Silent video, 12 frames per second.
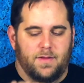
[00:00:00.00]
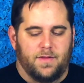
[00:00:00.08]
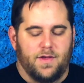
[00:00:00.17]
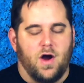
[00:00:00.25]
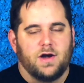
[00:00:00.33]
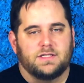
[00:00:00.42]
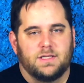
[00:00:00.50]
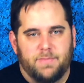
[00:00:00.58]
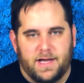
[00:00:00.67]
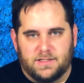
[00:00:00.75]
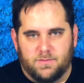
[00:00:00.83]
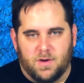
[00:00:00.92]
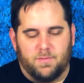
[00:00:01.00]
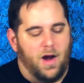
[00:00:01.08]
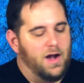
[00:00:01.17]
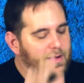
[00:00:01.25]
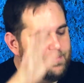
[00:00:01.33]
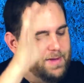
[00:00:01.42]
The RC benchmark
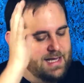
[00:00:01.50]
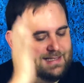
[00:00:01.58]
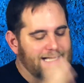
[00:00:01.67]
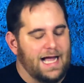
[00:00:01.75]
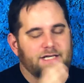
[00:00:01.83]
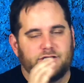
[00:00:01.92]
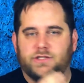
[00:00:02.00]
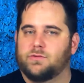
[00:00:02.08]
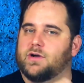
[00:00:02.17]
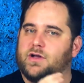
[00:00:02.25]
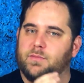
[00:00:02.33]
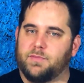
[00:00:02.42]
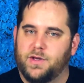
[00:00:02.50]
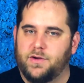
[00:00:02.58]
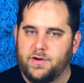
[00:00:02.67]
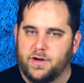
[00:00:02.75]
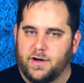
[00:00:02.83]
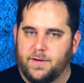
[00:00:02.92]
product being attached to a
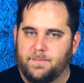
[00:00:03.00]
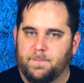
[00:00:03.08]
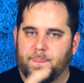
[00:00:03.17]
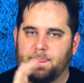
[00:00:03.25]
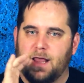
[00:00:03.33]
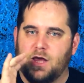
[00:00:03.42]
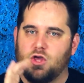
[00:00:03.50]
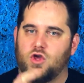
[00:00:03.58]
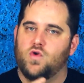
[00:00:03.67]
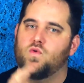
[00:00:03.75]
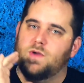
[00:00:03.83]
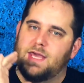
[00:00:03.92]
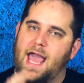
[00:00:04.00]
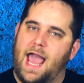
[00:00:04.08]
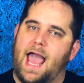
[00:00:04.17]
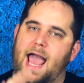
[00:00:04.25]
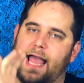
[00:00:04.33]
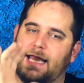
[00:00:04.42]
computer, you
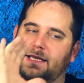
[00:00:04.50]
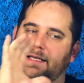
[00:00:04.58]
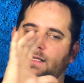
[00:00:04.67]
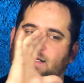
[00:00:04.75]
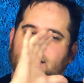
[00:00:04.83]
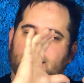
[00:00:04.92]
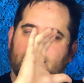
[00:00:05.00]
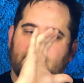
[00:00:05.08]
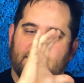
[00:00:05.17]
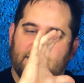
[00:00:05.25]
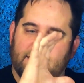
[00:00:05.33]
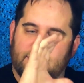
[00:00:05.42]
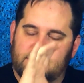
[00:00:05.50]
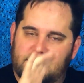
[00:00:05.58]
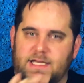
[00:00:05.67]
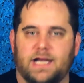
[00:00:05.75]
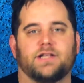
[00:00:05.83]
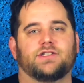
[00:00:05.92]
can
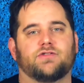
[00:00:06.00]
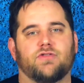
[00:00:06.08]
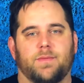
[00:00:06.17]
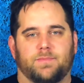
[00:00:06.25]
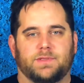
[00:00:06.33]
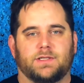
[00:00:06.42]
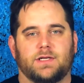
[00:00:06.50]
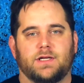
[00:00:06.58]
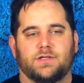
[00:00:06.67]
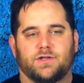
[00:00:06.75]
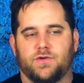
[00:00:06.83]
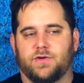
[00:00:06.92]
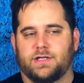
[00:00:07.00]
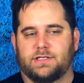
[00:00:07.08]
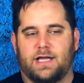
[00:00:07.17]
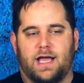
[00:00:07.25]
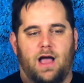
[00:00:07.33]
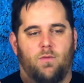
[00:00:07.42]
send a script. So you can
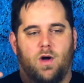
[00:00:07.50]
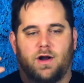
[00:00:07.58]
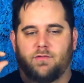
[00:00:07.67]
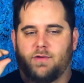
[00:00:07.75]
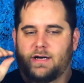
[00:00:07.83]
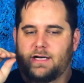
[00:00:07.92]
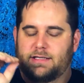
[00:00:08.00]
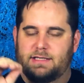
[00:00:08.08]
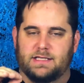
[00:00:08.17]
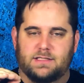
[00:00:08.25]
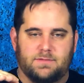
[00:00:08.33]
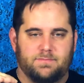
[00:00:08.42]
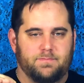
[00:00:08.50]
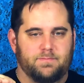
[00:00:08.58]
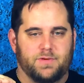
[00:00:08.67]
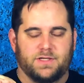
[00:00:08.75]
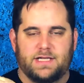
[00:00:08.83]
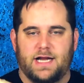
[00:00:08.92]
say, I want to run it at this
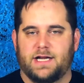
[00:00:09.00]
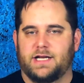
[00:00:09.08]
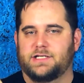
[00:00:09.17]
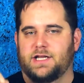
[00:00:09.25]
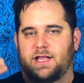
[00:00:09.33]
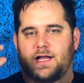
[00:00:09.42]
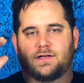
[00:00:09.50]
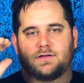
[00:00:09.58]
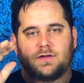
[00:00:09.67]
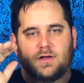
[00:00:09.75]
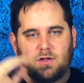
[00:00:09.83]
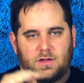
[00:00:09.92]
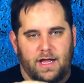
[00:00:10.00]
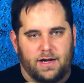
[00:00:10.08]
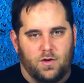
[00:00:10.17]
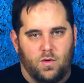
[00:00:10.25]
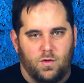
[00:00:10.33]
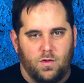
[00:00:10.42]
percentage and then let
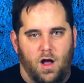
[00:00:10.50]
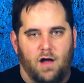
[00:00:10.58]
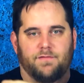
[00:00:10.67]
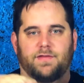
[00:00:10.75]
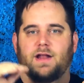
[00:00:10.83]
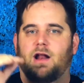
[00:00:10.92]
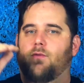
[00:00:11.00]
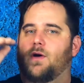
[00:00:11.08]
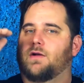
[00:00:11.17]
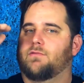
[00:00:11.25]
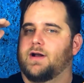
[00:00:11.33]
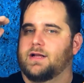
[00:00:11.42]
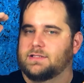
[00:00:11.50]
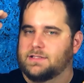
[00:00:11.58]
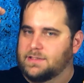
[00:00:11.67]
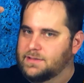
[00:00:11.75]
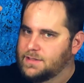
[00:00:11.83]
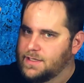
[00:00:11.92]
it cool off. And then I want to run it
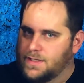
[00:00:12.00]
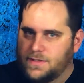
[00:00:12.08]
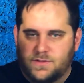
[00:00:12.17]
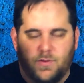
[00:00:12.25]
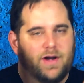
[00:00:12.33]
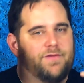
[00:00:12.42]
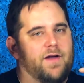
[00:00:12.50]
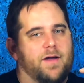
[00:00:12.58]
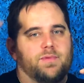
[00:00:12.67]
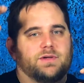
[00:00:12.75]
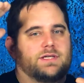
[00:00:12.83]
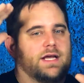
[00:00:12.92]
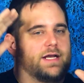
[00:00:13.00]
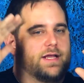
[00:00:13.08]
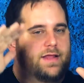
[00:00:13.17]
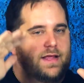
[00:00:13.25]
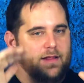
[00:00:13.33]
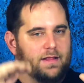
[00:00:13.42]
to 25%
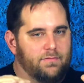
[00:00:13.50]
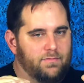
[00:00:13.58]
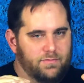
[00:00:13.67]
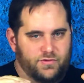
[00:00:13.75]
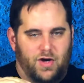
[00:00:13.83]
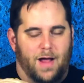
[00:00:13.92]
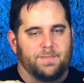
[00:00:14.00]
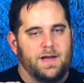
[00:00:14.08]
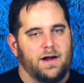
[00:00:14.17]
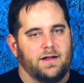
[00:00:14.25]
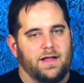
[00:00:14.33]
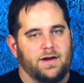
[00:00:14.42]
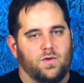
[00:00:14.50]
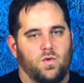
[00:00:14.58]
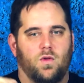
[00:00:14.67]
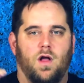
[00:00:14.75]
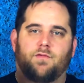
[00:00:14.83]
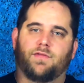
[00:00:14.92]
and then drop down and let it
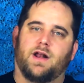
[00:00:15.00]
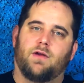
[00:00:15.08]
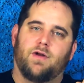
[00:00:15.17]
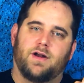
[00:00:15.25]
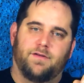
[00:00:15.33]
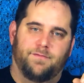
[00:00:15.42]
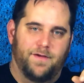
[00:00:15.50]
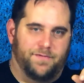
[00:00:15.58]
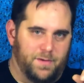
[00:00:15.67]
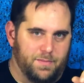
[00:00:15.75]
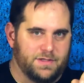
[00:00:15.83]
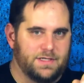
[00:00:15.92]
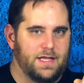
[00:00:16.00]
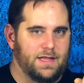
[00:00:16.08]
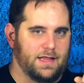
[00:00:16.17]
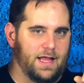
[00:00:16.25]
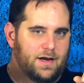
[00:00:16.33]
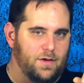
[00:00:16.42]
cool off. And then I run it to 50% and
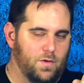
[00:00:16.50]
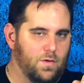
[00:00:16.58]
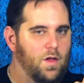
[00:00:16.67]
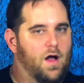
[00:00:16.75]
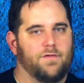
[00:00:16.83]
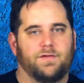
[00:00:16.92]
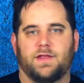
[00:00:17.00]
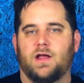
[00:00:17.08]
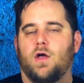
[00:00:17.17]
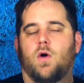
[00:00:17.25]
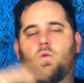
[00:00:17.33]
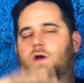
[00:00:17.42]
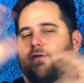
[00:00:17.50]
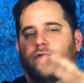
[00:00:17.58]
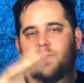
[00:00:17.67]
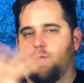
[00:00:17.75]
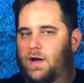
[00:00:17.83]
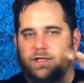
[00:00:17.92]
then let it cool off. And whatever
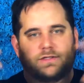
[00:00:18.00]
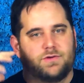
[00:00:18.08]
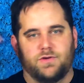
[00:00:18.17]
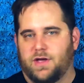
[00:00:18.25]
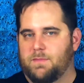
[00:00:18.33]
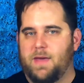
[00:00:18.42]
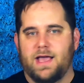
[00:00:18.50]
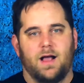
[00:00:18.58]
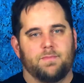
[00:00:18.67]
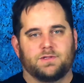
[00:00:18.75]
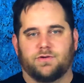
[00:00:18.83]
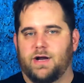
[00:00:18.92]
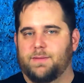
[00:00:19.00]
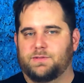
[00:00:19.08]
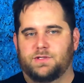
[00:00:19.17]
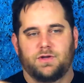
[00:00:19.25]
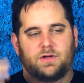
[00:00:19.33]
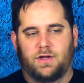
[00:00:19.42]
you want to do, you can make up
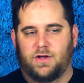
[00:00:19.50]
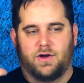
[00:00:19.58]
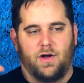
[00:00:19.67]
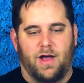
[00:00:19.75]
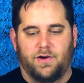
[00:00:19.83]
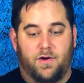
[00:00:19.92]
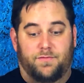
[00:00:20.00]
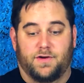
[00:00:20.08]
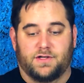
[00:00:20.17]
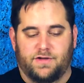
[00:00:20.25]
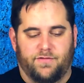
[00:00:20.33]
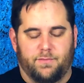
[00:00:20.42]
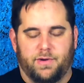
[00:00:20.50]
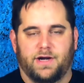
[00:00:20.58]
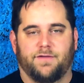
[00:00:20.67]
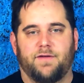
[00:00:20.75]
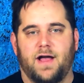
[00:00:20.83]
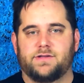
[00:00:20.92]
scripts. You know, I don't know if there's even
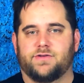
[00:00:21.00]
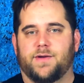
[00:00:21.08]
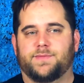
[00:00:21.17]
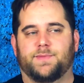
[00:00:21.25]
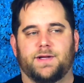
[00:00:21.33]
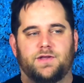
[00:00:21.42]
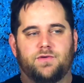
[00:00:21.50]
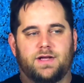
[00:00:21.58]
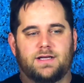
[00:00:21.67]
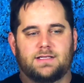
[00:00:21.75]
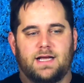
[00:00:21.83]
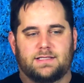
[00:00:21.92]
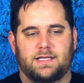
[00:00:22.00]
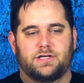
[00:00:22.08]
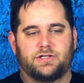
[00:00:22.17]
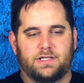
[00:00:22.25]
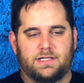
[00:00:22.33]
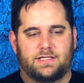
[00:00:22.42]
predefined scripts, but you can
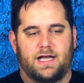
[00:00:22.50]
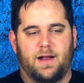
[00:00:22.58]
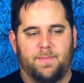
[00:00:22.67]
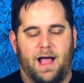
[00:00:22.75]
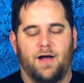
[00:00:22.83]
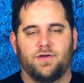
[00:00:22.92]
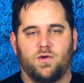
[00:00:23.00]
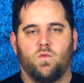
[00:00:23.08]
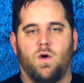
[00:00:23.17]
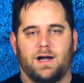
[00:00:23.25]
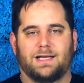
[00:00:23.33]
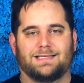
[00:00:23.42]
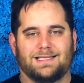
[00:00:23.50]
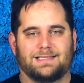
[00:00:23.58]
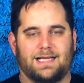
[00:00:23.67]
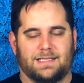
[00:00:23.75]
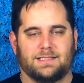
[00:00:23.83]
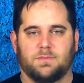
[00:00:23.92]
essentially set up how you want it to
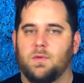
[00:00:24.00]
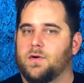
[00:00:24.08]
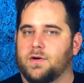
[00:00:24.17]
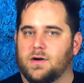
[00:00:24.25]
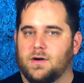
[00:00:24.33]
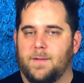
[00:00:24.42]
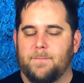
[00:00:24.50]
test the motor.